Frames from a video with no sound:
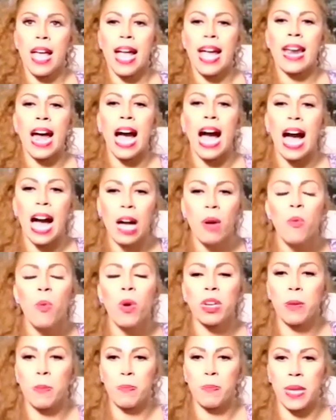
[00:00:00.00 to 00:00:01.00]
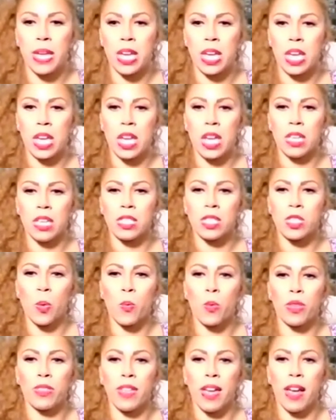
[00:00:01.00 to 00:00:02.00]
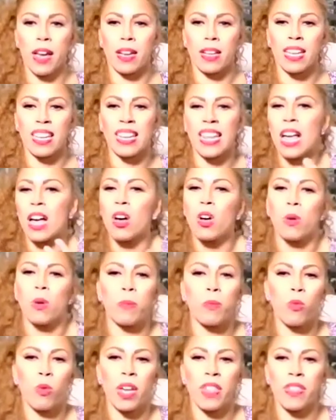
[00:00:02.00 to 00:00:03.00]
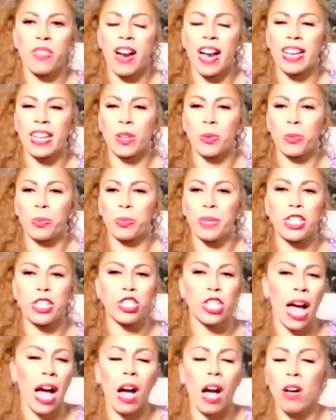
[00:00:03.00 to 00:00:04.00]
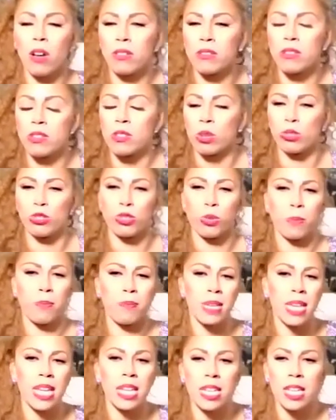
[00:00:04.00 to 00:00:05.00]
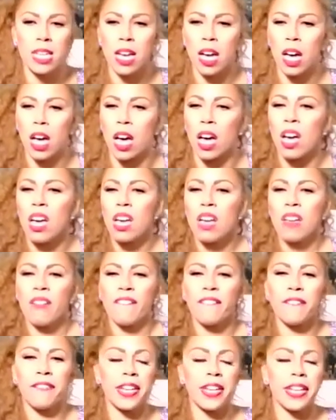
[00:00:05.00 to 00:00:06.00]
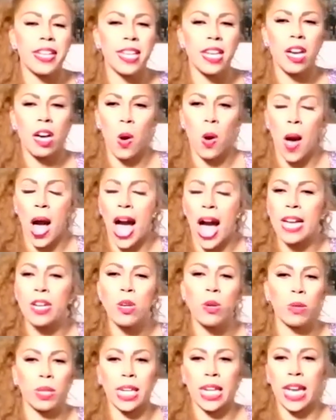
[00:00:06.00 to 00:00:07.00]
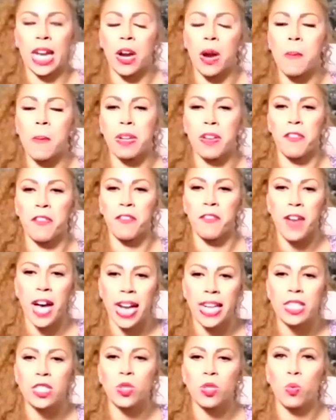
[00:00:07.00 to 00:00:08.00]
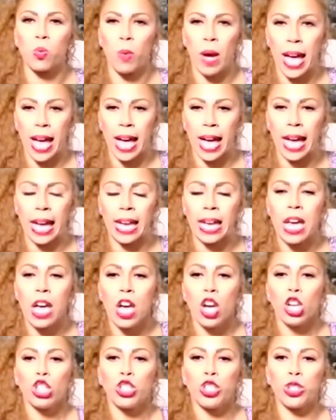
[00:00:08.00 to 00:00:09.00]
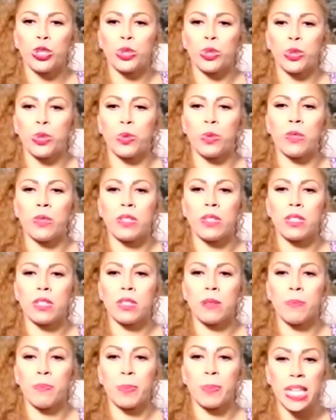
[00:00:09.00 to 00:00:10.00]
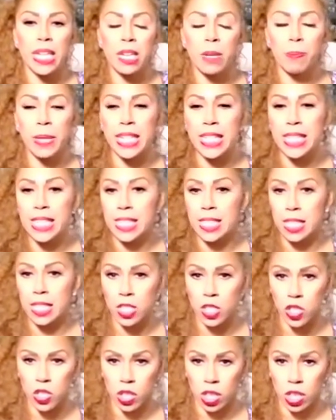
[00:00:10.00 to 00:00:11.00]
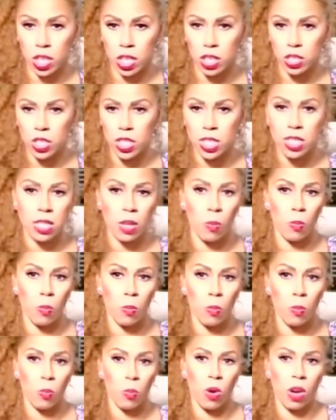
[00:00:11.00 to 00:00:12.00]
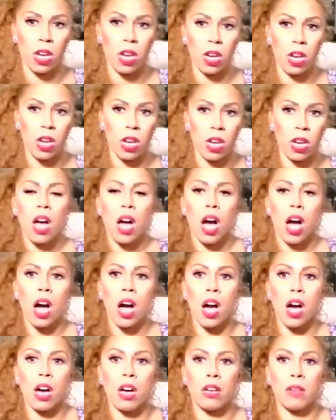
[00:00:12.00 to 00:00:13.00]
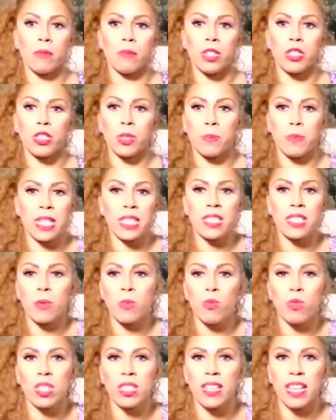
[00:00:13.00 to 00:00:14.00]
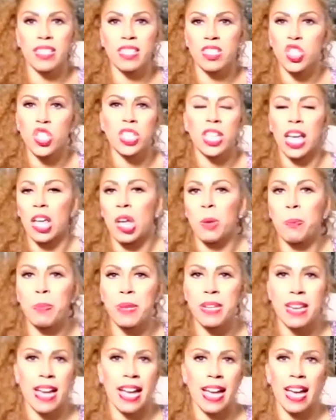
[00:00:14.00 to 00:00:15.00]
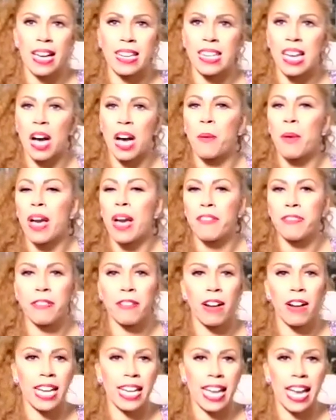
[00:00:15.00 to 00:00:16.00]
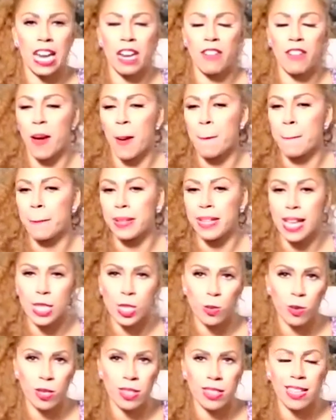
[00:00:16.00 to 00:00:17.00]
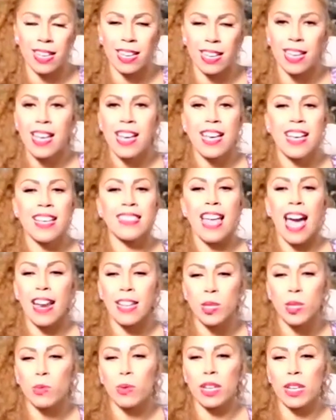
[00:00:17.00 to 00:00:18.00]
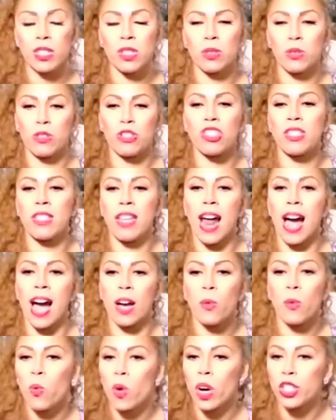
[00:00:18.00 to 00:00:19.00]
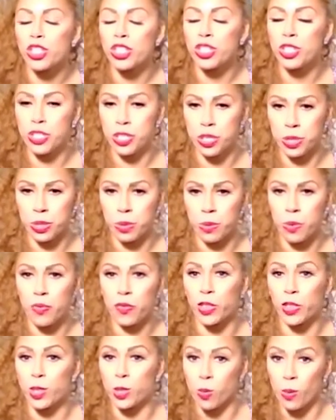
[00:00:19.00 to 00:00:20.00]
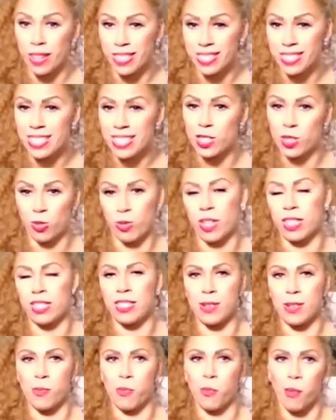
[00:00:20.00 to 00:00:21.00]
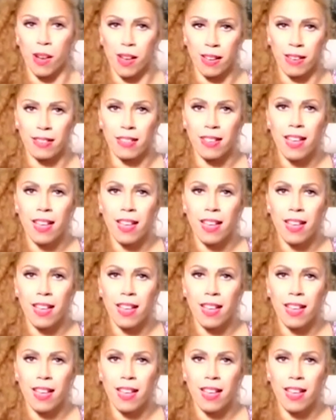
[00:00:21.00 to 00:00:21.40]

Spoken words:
And I want to be someone that can help, whether I could reach out, social media, video, I don't care. I'm going to find a way to be a big sister to someone, to be someone that's just a helping hand, however I can, if I'm blessed with it. That is a resolution that I want to do for 2021.